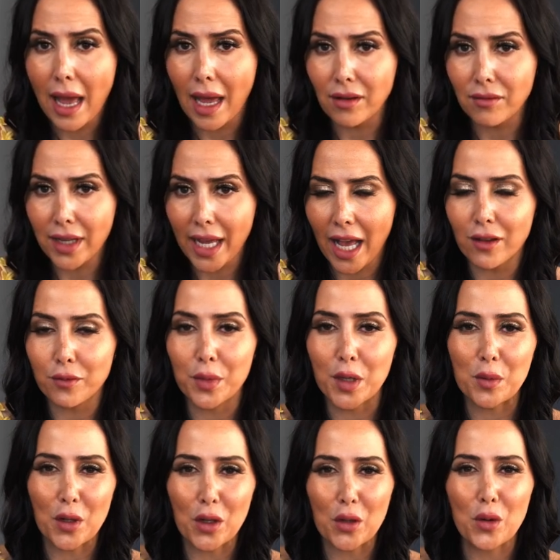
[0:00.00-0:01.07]
And we have
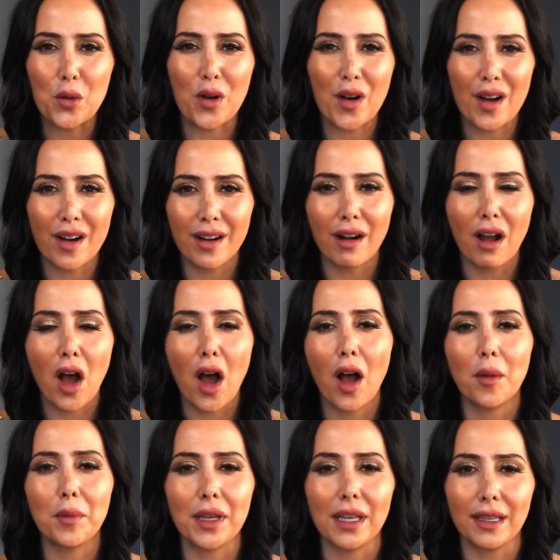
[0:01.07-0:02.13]
people who are
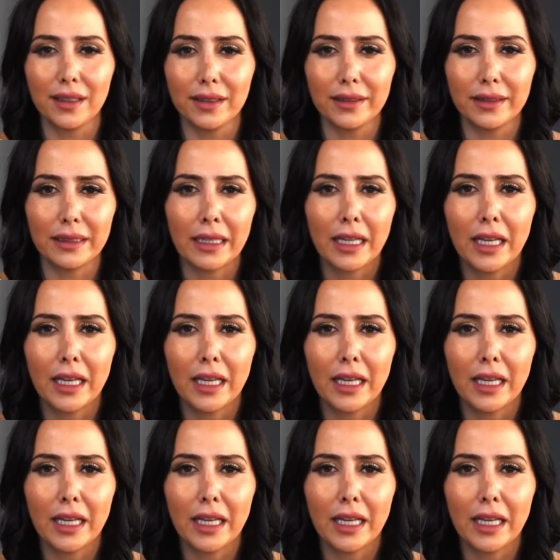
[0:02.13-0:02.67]
hobbyists,